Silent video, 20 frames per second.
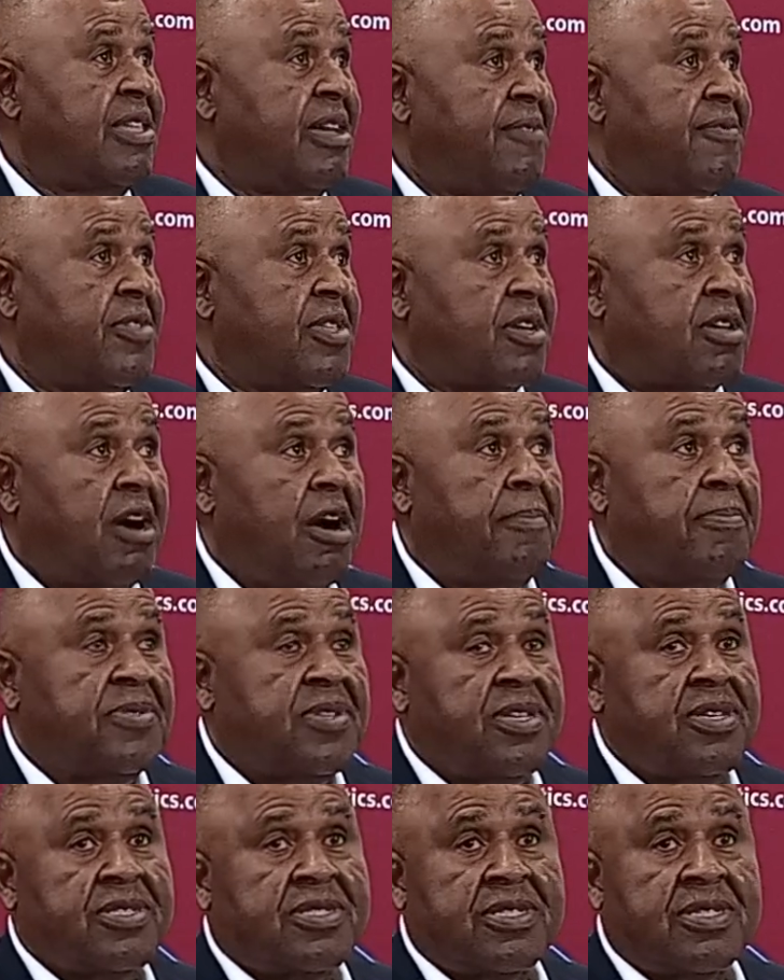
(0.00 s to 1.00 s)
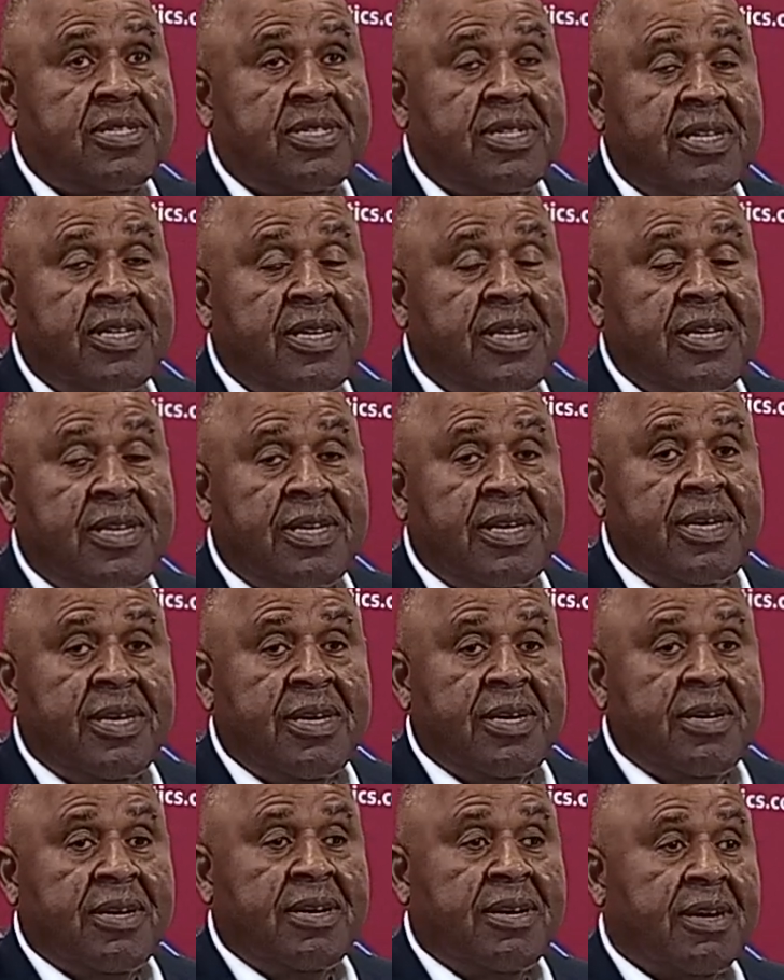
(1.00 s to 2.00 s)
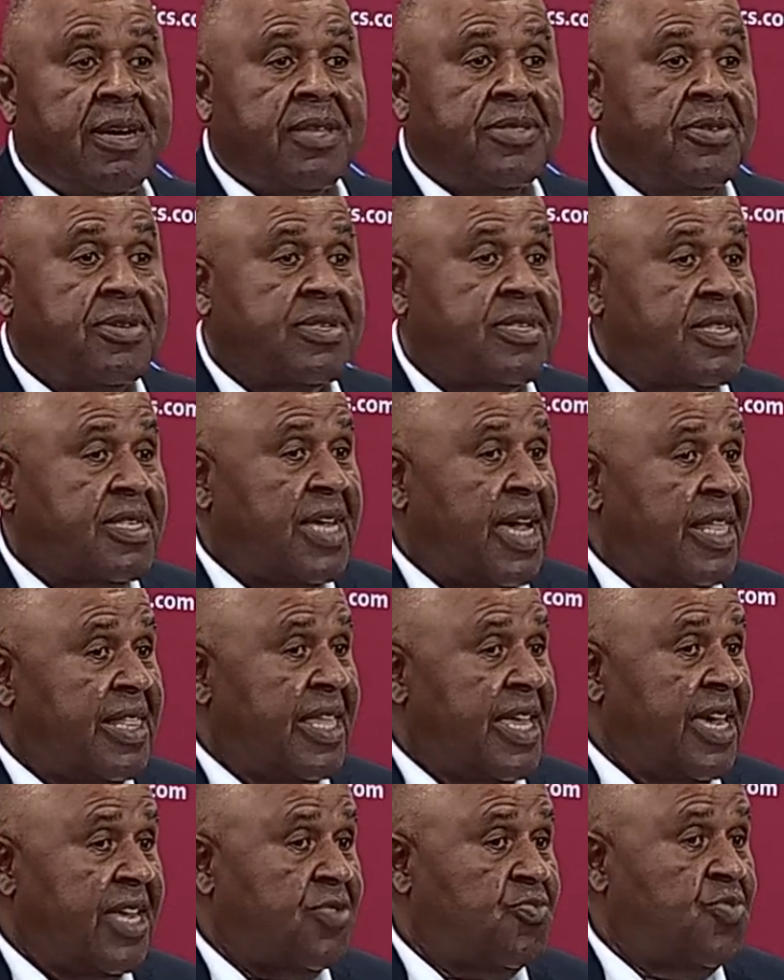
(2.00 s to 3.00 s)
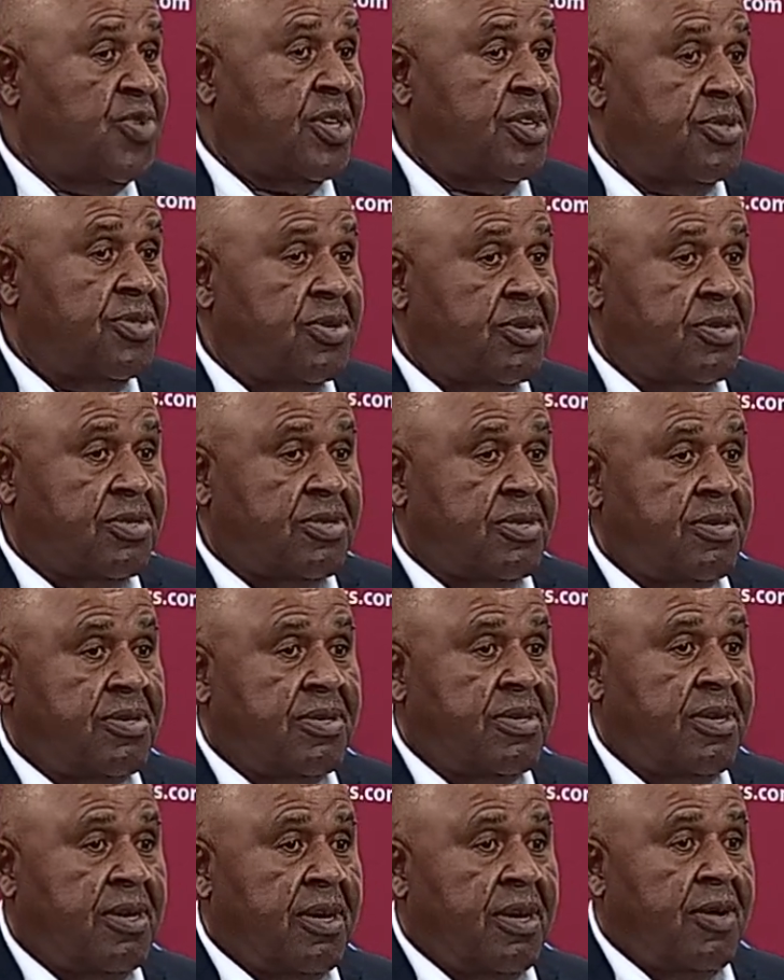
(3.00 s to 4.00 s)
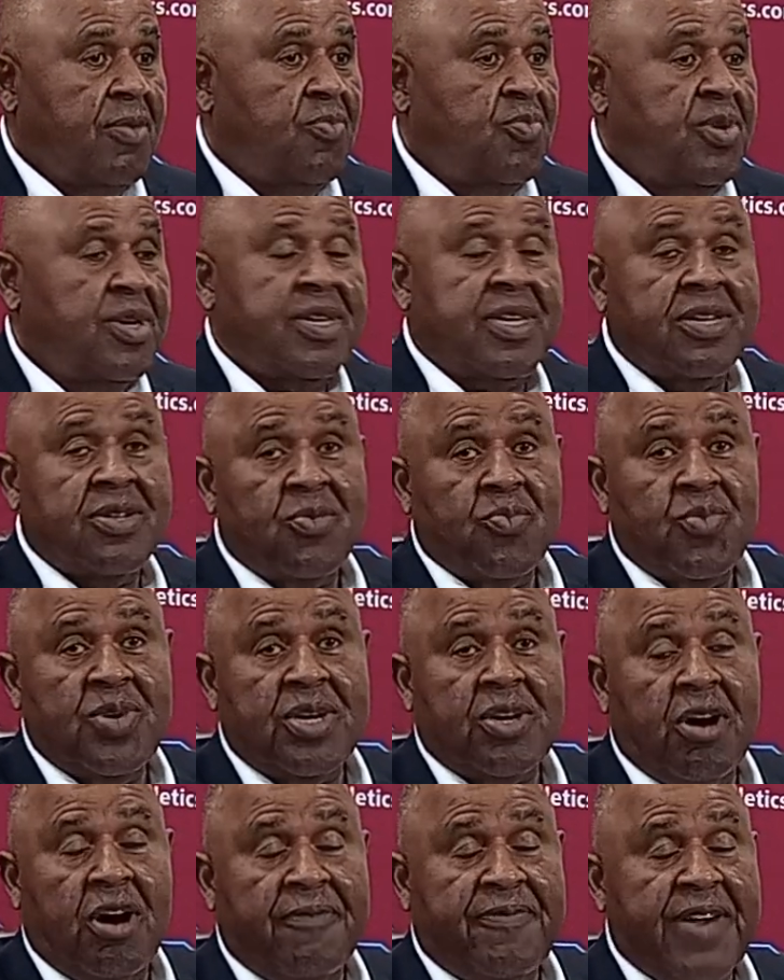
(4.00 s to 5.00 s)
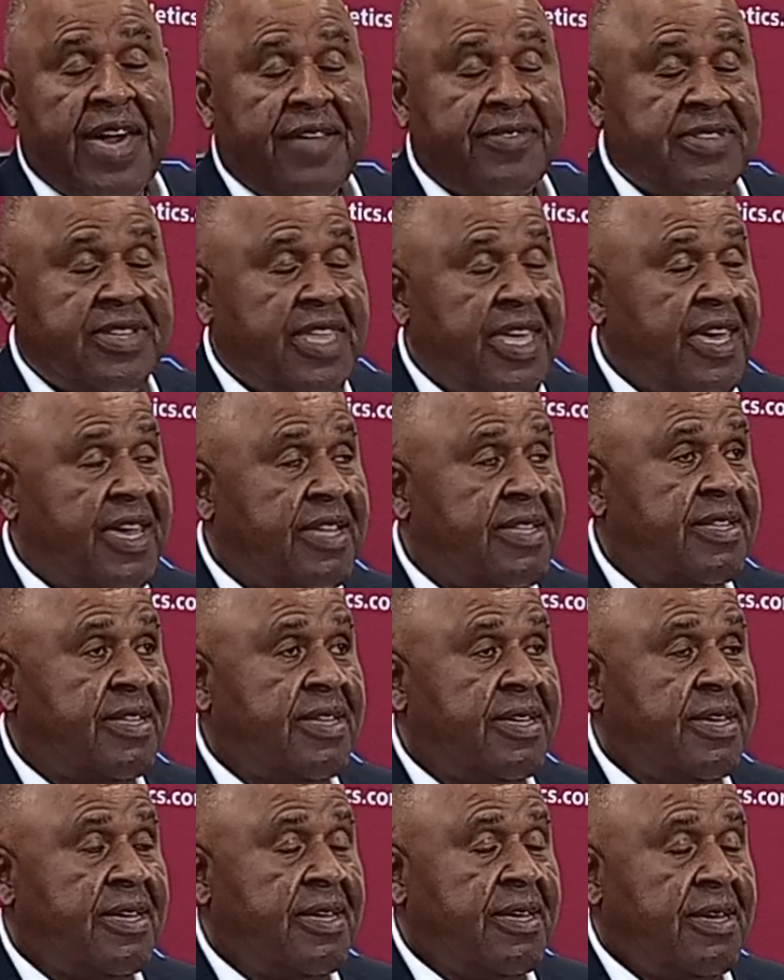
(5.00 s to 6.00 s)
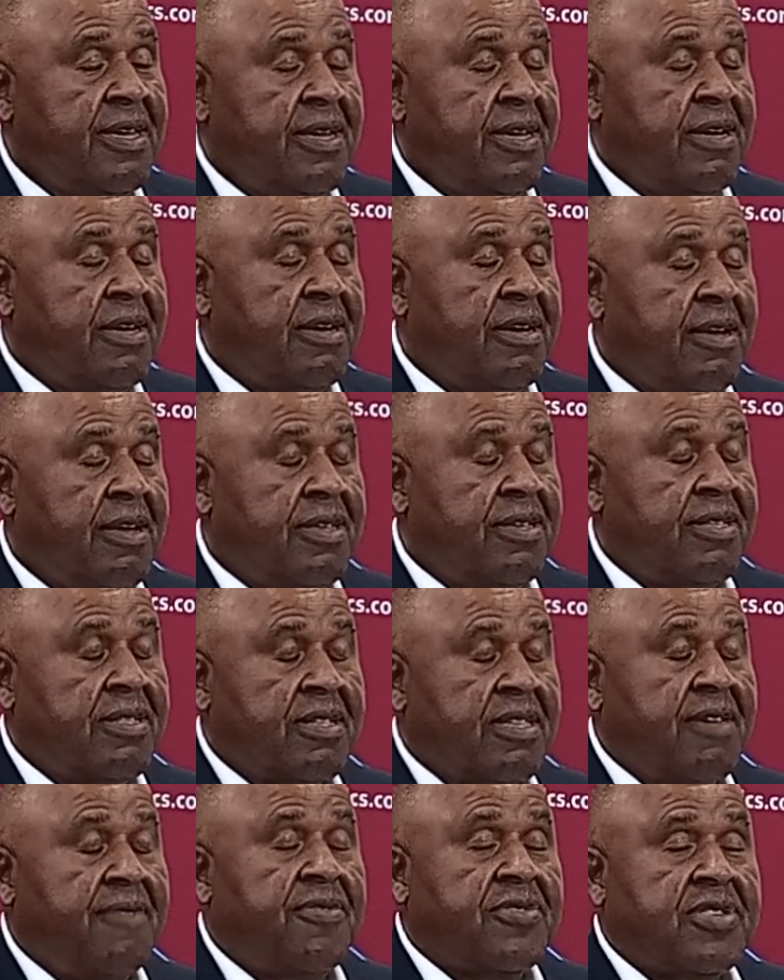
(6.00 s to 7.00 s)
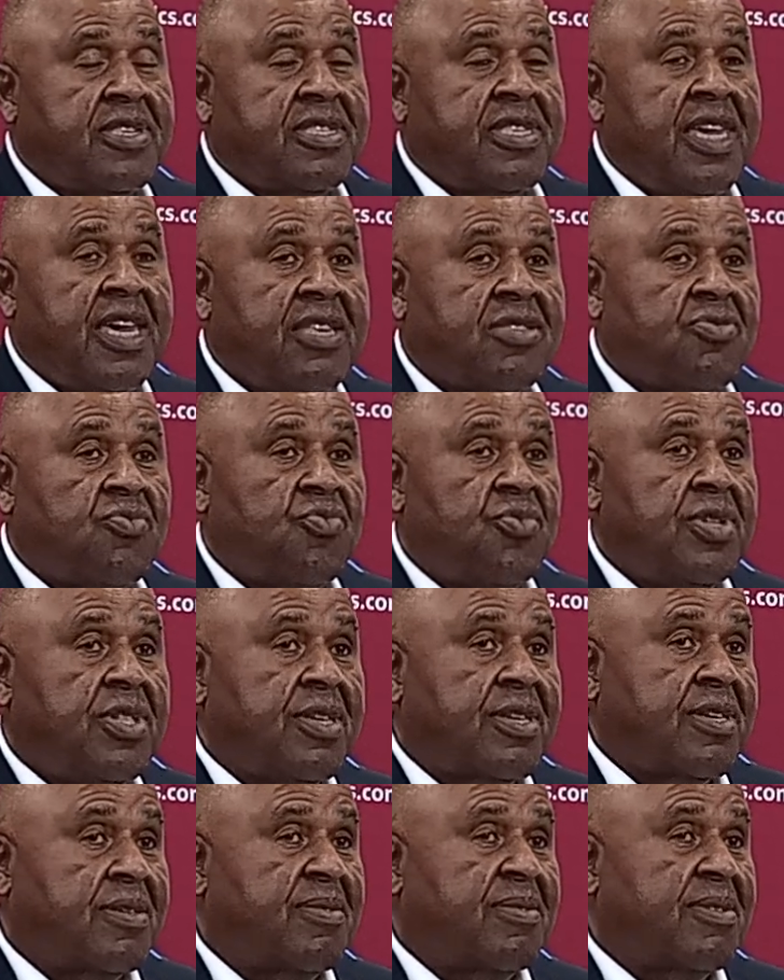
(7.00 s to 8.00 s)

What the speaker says: level of competition. This is our last week of this. We'll get a week off after that. It'll give us a chance to really,